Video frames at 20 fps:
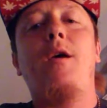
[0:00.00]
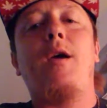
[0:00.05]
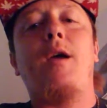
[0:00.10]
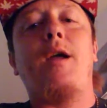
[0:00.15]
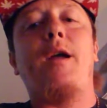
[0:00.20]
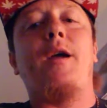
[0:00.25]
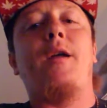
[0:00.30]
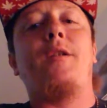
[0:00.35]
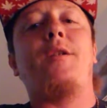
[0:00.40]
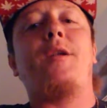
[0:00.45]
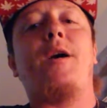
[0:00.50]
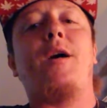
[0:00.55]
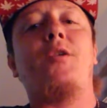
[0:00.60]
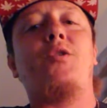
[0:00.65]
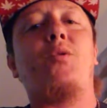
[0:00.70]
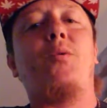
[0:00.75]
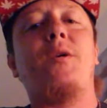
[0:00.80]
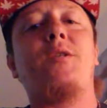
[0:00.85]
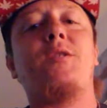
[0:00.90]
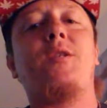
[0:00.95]
And
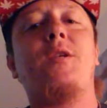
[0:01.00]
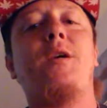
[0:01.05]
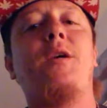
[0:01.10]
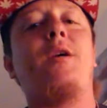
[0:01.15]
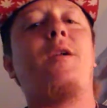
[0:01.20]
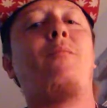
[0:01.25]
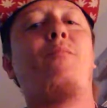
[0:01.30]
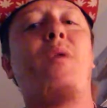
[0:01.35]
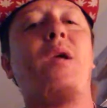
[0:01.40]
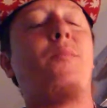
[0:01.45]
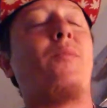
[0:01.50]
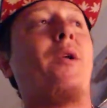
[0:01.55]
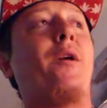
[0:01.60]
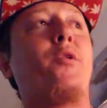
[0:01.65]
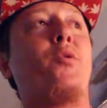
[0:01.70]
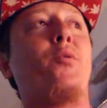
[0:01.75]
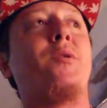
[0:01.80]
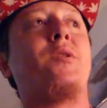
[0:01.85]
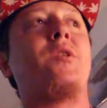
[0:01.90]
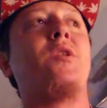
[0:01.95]
TwiZtiD and people
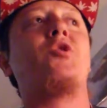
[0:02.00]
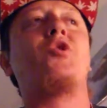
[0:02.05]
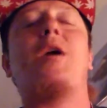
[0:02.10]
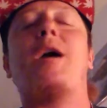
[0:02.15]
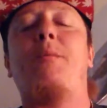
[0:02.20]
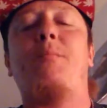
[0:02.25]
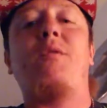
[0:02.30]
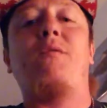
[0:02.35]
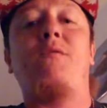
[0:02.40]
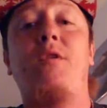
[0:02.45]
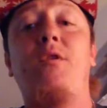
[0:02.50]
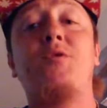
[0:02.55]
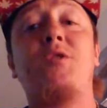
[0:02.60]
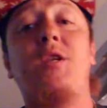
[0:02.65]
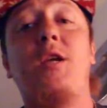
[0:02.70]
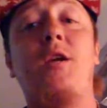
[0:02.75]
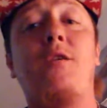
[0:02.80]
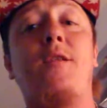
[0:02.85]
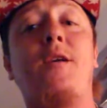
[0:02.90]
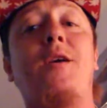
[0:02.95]
at TwiZtiD Shop, if you
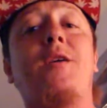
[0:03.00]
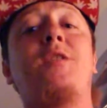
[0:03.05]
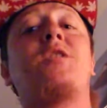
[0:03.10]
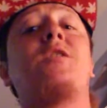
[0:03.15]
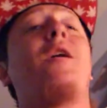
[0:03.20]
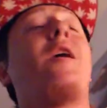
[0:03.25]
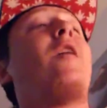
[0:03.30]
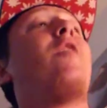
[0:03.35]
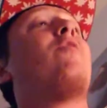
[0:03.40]
see this,